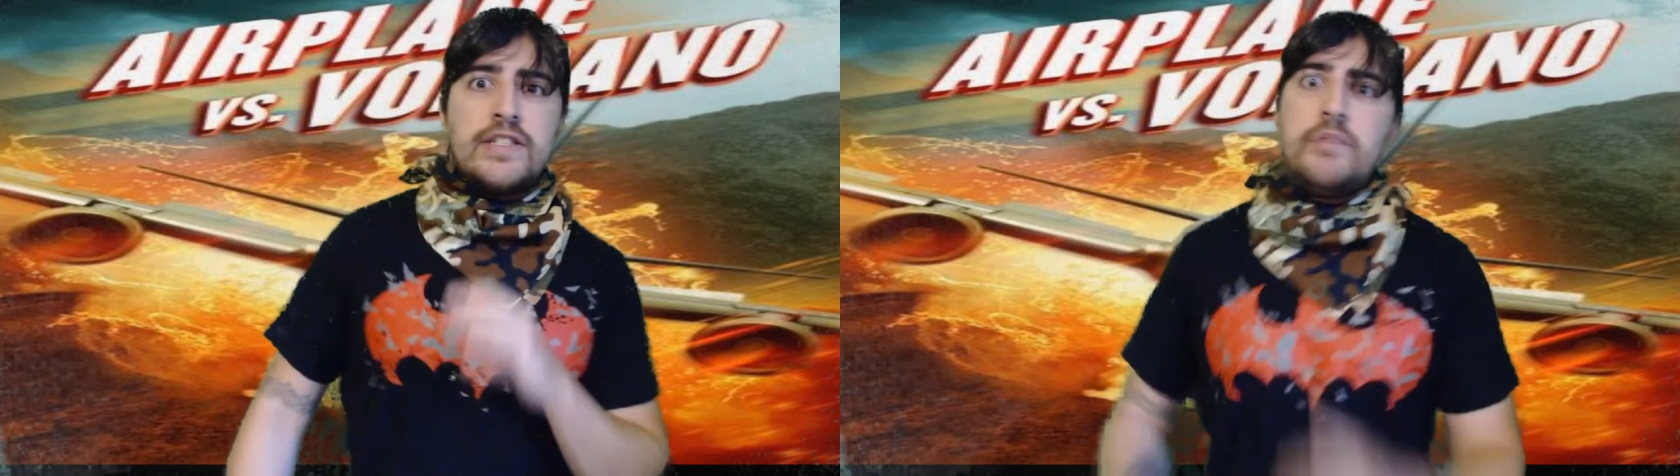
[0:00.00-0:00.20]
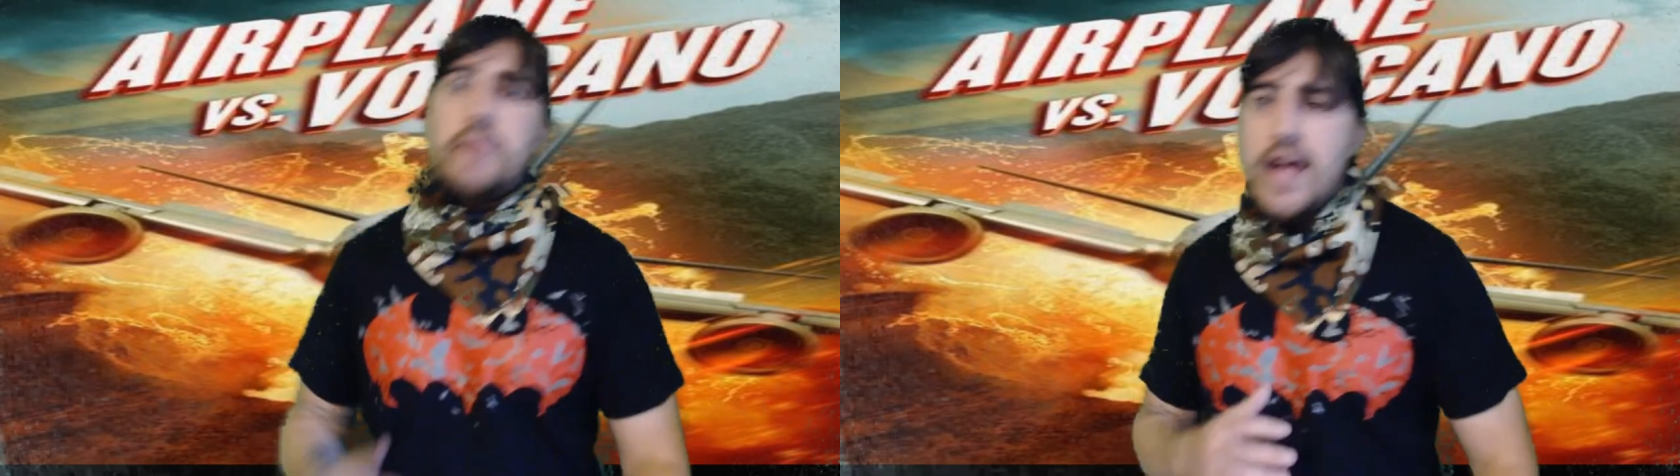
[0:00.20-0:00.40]

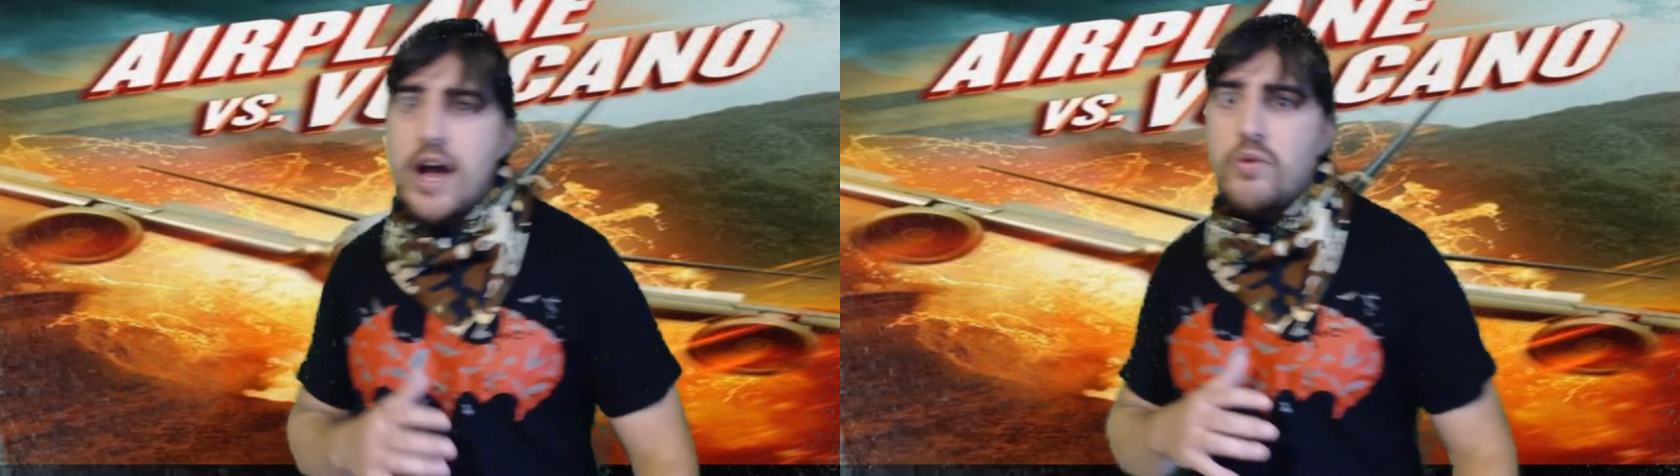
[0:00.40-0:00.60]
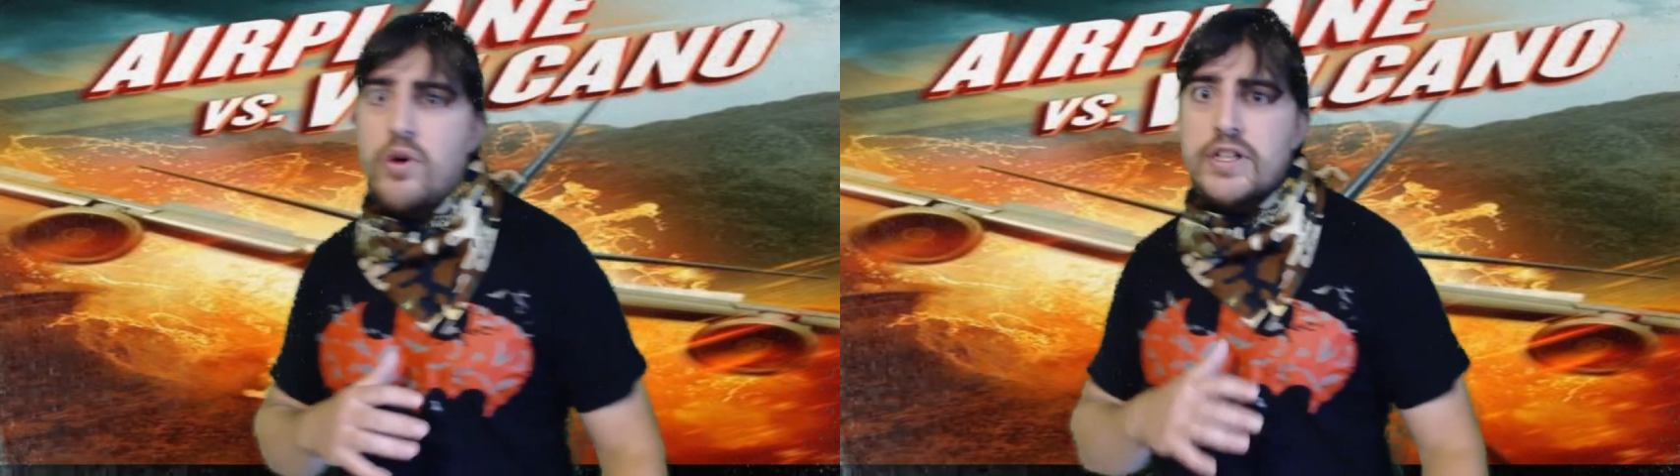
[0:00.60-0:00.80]
Cinema
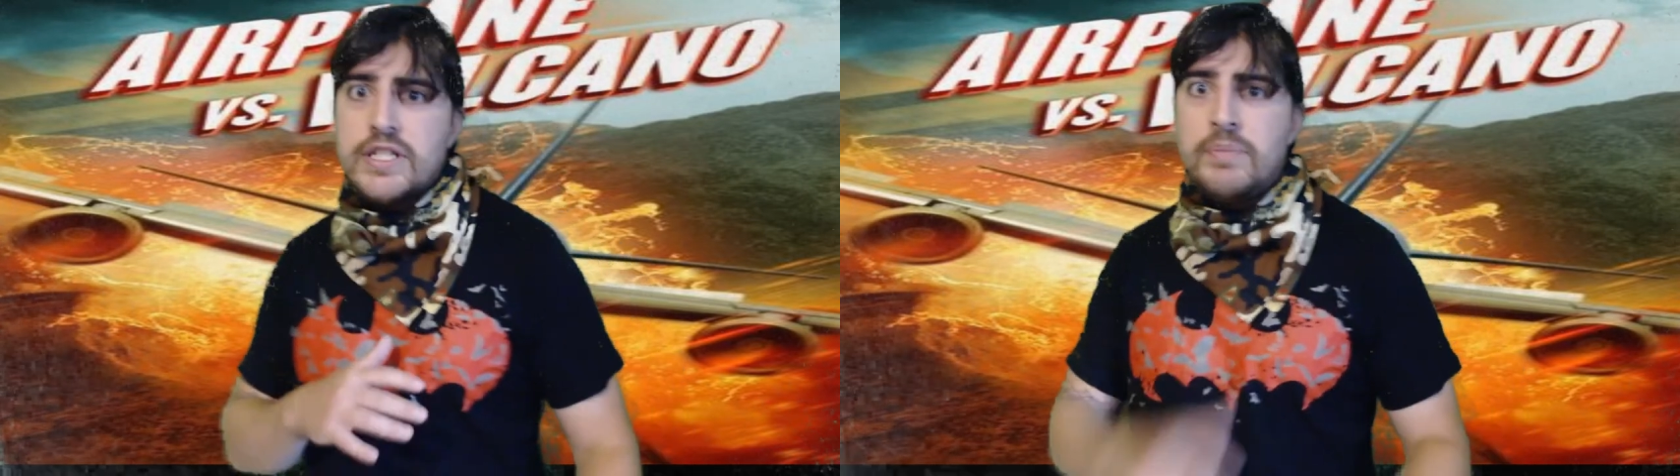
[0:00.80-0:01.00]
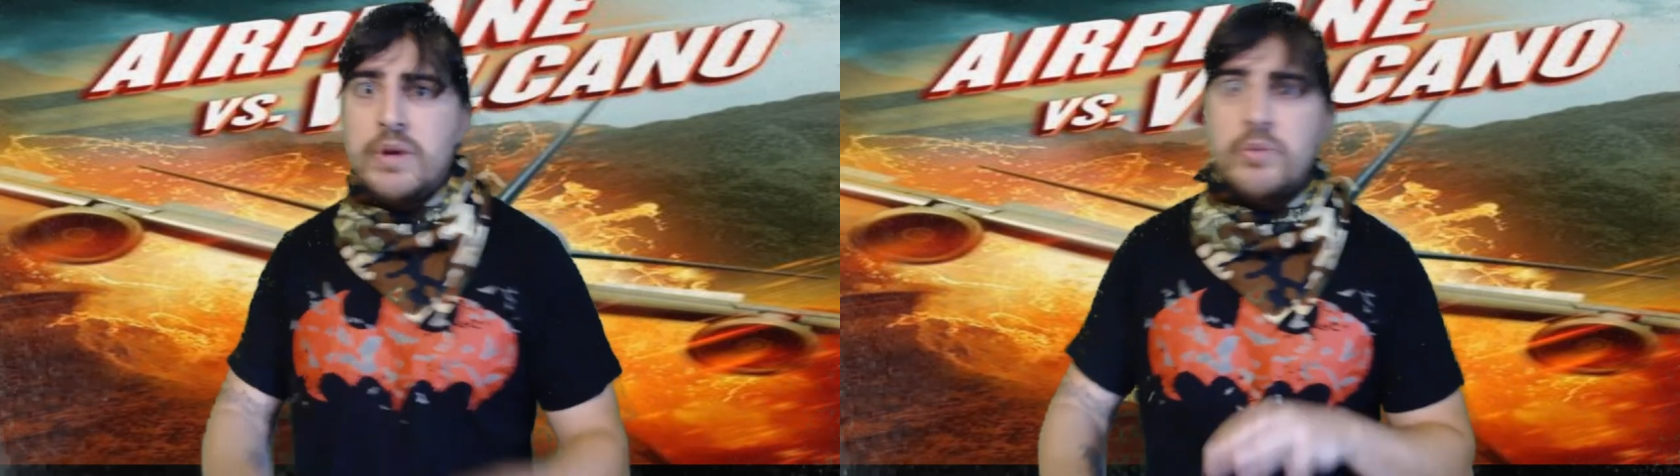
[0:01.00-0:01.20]

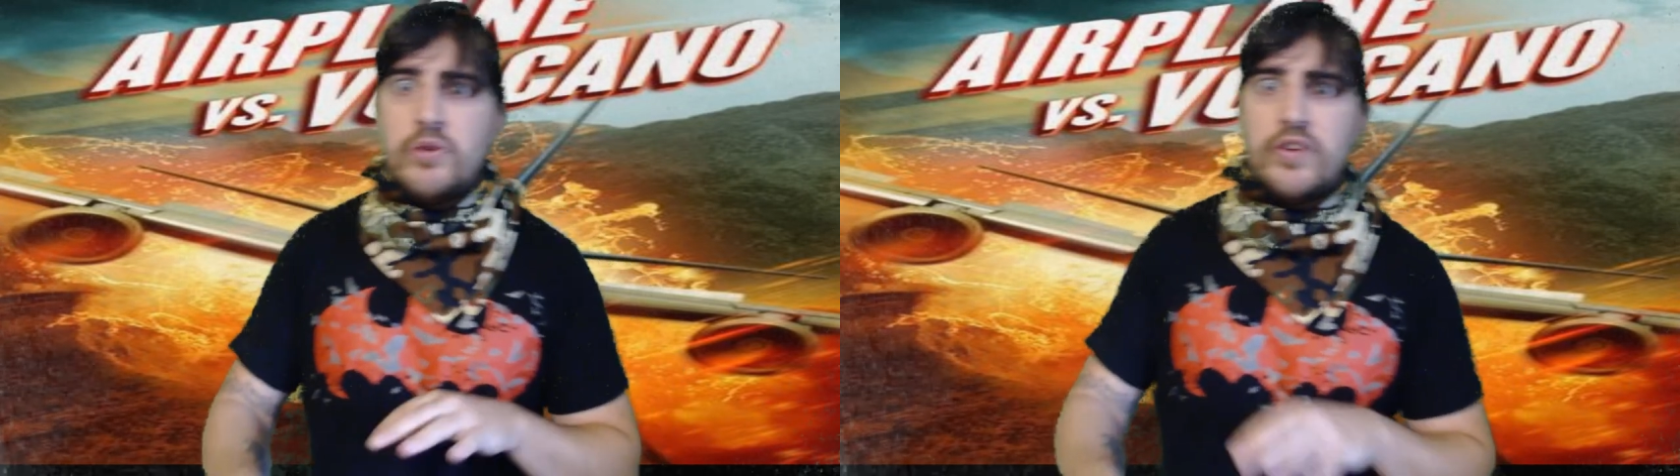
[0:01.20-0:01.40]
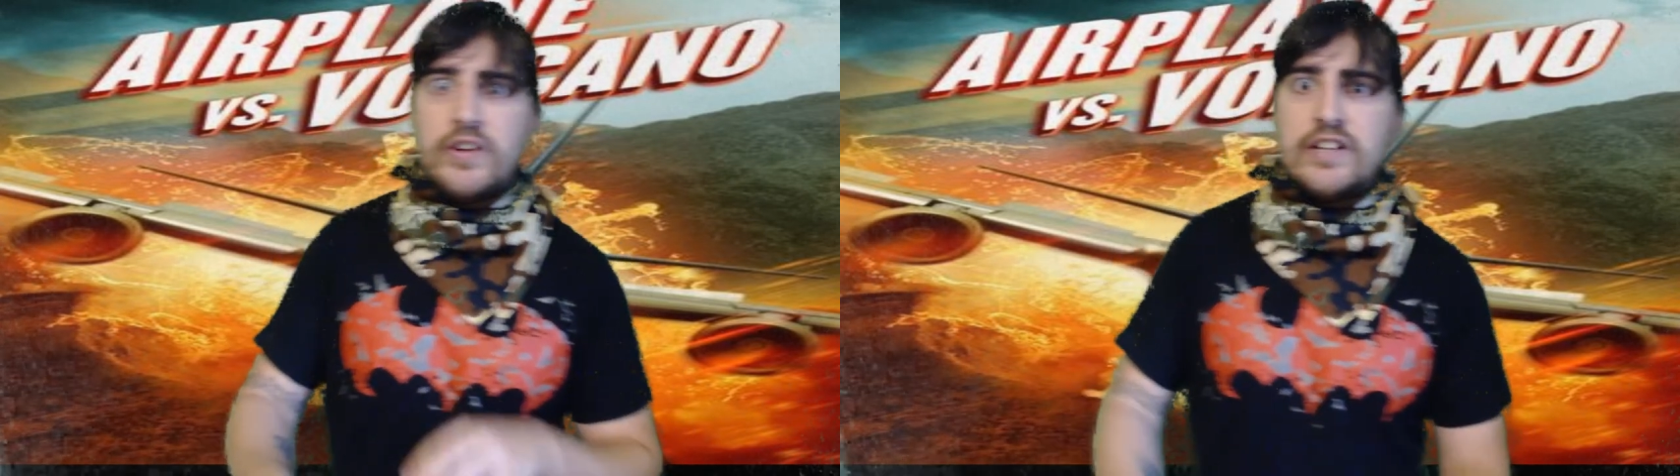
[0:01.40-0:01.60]
Outlaws, the
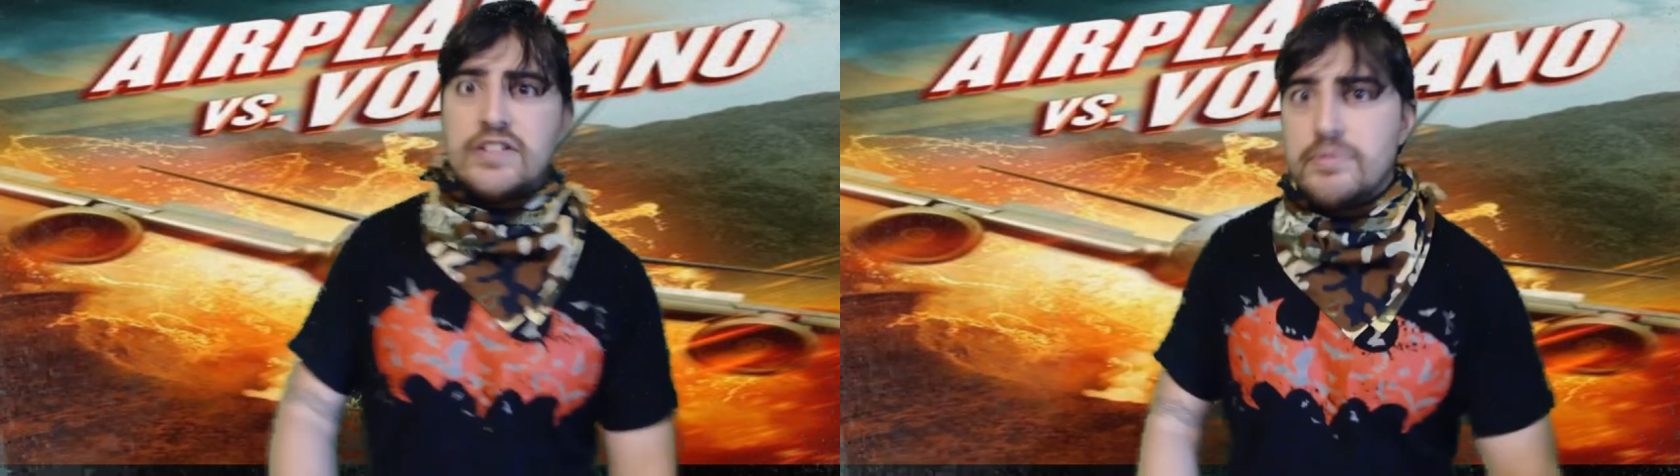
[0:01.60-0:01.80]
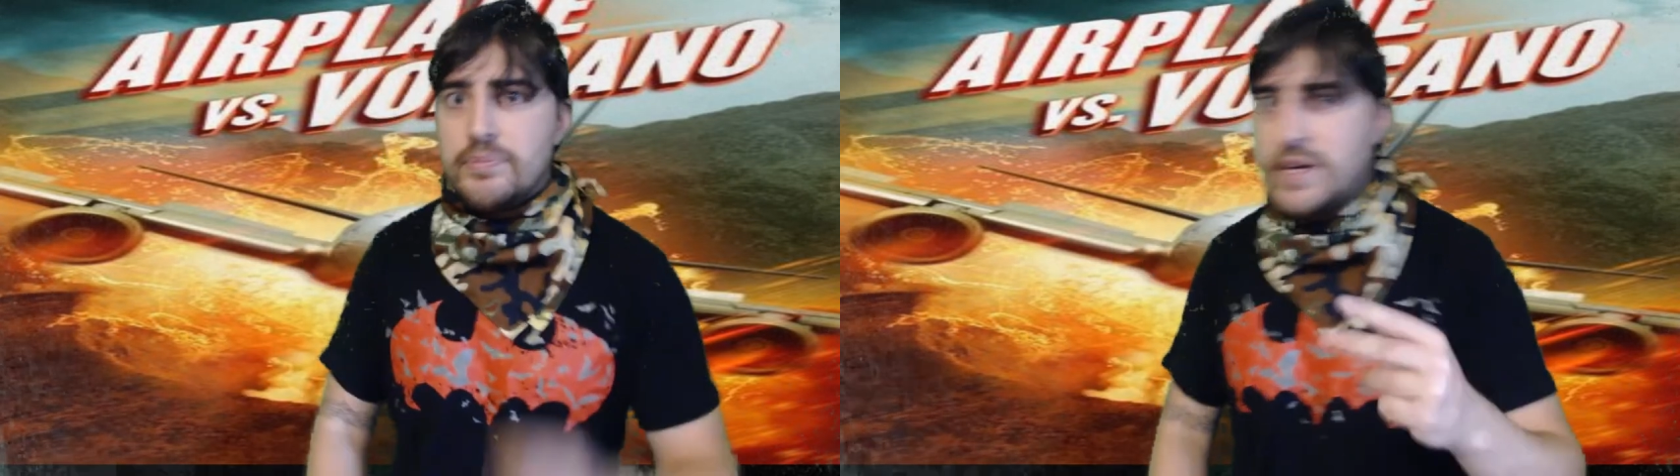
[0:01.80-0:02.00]
B-Movie
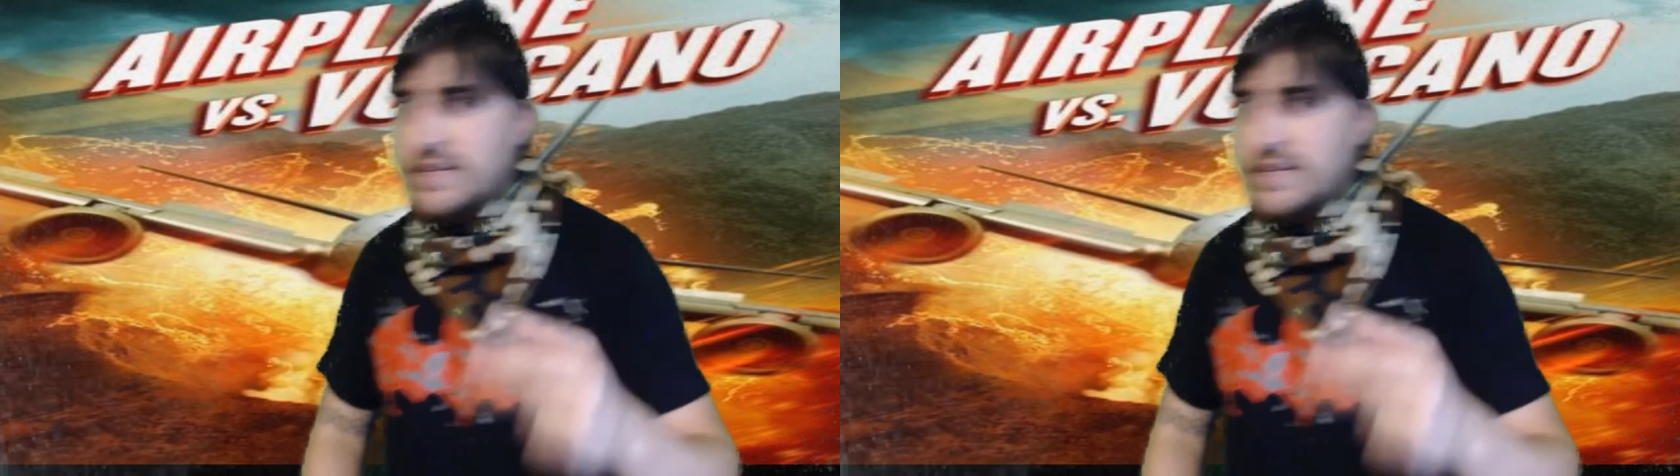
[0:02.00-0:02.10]
Edition.